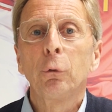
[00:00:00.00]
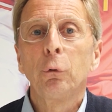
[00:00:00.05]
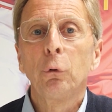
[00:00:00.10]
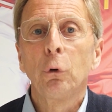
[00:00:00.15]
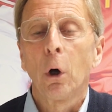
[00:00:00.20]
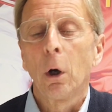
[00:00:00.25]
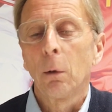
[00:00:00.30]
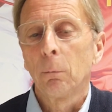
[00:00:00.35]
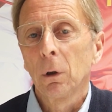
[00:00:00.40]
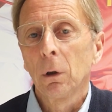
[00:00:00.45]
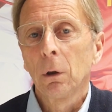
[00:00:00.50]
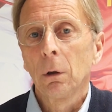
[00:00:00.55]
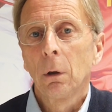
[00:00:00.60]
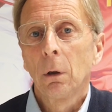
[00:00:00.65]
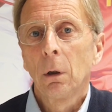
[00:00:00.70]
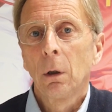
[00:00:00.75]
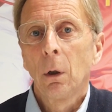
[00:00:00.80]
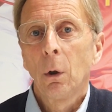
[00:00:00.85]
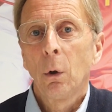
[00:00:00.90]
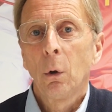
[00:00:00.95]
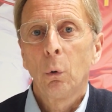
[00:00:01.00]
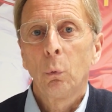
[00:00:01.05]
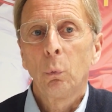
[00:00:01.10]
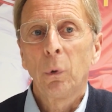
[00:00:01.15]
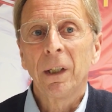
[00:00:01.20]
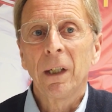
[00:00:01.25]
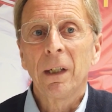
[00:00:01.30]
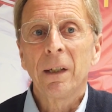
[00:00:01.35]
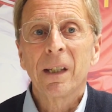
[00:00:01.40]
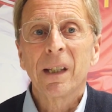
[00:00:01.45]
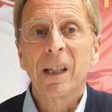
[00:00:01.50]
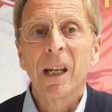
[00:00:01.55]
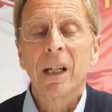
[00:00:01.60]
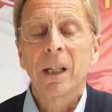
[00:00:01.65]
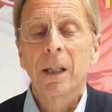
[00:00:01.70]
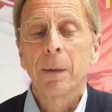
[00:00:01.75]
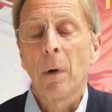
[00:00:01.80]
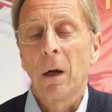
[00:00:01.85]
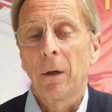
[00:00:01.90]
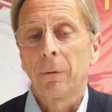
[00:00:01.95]
to normal within
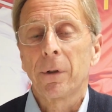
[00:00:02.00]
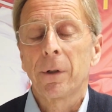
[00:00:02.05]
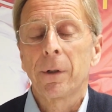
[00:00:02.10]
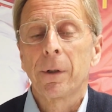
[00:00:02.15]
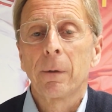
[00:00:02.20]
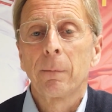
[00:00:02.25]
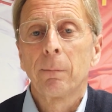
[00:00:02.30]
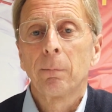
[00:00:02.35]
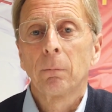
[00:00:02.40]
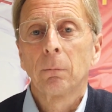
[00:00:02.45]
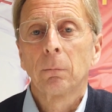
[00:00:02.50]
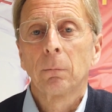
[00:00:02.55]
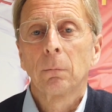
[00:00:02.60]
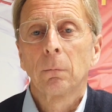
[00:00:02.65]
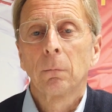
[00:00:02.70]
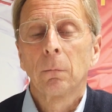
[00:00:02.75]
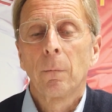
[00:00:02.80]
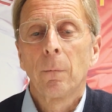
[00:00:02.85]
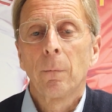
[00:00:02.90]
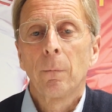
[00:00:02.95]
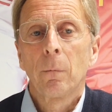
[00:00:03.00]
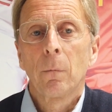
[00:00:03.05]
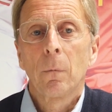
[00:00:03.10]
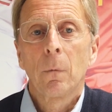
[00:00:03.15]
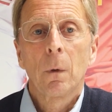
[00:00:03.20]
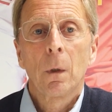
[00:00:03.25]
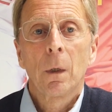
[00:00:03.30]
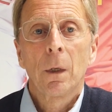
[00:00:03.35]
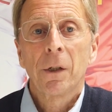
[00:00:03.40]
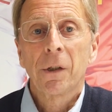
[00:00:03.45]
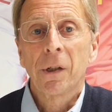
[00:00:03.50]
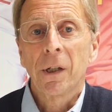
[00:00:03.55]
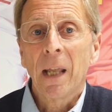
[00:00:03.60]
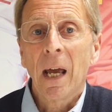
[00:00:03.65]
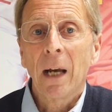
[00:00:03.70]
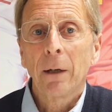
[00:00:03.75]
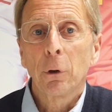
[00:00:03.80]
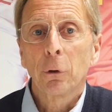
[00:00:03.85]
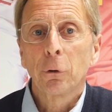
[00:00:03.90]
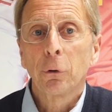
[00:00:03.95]
6 months.
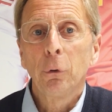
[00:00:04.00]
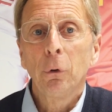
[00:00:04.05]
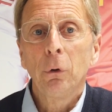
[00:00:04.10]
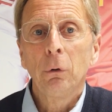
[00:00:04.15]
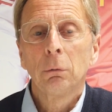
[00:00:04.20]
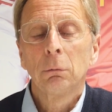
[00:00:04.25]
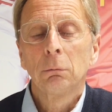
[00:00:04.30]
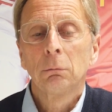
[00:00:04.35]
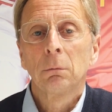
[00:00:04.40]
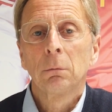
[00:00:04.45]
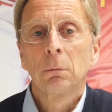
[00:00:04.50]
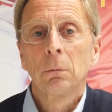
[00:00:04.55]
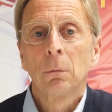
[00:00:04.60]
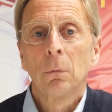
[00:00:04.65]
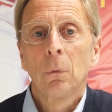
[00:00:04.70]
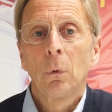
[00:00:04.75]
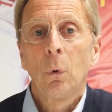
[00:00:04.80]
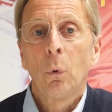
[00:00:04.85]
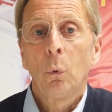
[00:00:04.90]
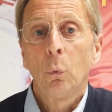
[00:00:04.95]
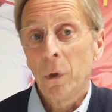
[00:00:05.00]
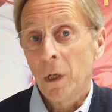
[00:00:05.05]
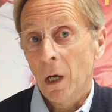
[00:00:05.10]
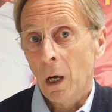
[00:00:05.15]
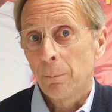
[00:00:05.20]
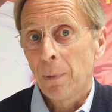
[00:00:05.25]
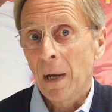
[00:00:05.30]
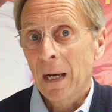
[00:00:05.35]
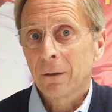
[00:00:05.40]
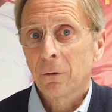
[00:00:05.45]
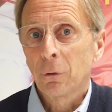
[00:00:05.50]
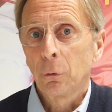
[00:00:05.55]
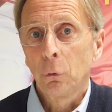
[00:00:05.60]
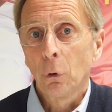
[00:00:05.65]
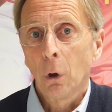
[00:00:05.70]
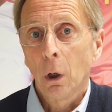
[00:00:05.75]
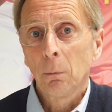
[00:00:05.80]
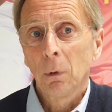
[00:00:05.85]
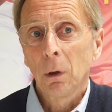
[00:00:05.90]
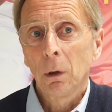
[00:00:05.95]
Scenario 2, we are back to
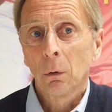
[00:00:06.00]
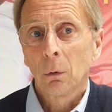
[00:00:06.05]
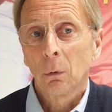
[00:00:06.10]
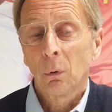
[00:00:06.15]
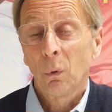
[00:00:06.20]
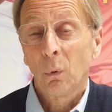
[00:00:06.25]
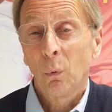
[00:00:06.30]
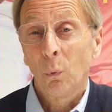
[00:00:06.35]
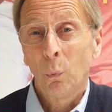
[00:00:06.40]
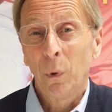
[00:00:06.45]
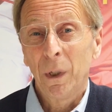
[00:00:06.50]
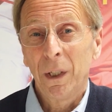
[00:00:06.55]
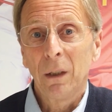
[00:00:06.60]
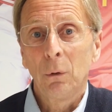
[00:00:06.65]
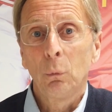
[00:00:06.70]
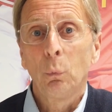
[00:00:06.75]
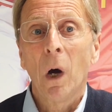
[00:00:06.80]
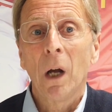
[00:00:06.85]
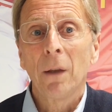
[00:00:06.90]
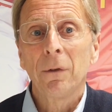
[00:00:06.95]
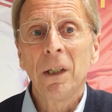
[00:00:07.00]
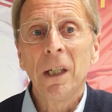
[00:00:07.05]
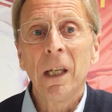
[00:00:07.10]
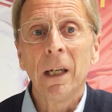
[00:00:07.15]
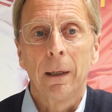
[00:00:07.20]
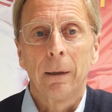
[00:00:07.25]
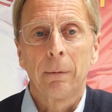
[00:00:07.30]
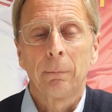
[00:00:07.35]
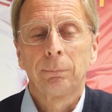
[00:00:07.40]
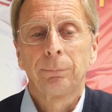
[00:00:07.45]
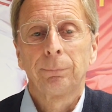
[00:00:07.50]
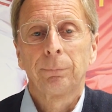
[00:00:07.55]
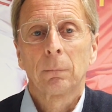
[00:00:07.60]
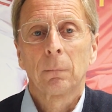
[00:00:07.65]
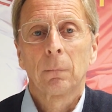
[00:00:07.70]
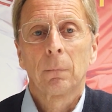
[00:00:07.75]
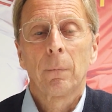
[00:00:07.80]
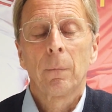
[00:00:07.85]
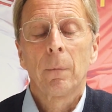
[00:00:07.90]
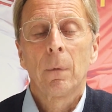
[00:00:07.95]
normal within 1 year.
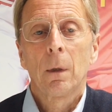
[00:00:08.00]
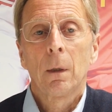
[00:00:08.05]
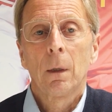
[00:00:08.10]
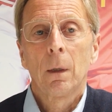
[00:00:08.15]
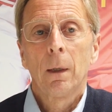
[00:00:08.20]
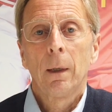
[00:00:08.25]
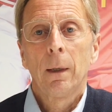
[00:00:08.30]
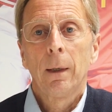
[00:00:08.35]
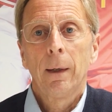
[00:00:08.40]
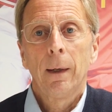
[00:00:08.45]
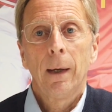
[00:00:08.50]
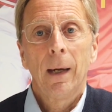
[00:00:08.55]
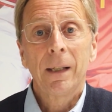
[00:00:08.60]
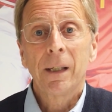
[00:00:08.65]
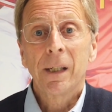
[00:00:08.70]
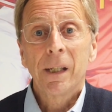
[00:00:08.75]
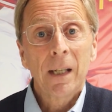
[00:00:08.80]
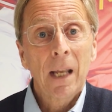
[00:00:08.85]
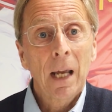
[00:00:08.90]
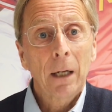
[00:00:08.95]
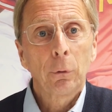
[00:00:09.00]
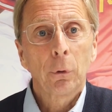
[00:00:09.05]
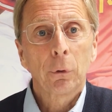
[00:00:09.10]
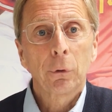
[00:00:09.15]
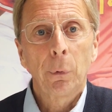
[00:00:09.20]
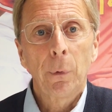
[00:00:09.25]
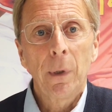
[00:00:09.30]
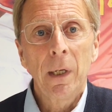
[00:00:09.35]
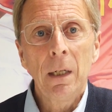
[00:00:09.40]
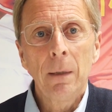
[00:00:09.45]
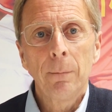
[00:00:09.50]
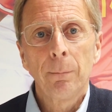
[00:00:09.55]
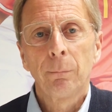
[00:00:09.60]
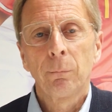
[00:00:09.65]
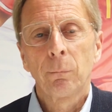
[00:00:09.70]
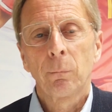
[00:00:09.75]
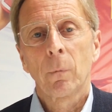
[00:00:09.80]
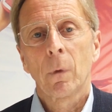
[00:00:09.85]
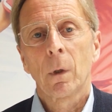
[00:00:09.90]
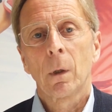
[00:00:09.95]
And scenario 3,
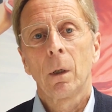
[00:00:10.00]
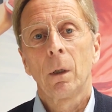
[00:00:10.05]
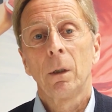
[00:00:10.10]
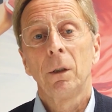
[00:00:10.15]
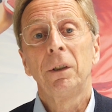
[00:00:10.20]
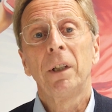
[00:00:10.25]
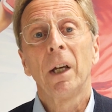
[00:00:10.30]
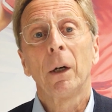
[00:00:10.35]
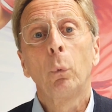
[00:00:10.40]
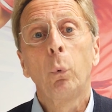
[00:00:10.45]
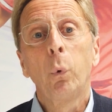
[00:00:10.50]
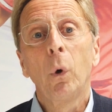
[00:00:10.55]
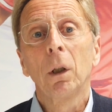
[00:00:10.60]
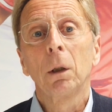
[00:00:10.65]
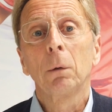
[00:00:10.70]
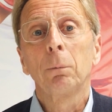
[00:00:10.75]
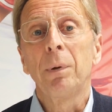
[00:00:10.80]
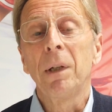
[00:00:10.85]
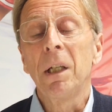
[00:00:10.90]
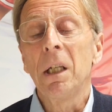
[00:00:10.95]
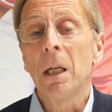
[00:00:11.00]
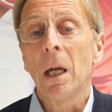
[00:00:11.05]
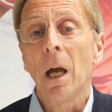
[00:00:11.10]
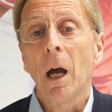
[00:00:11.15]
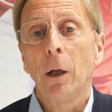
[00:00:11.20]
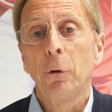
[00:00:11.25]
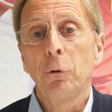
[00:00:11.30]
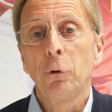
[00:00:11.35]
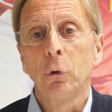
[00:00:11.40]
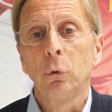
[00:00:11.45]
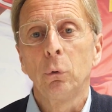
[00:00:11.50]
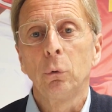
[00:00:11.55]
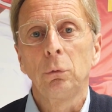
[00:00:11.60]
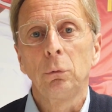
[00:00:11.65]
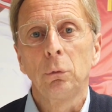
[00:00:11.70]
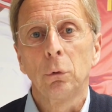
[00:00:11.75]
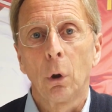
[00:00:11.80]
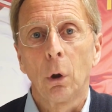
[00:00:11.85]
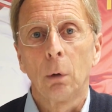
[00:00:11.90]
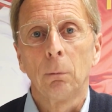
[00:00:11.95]
there will be a new
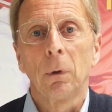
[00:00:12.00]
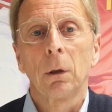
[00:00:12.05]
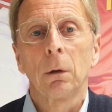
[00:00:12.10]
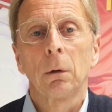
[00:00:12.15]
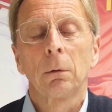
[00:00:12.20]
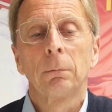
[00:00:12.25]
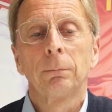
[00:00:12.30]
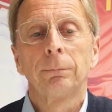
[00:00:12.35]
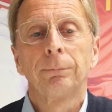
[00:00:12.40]
normal.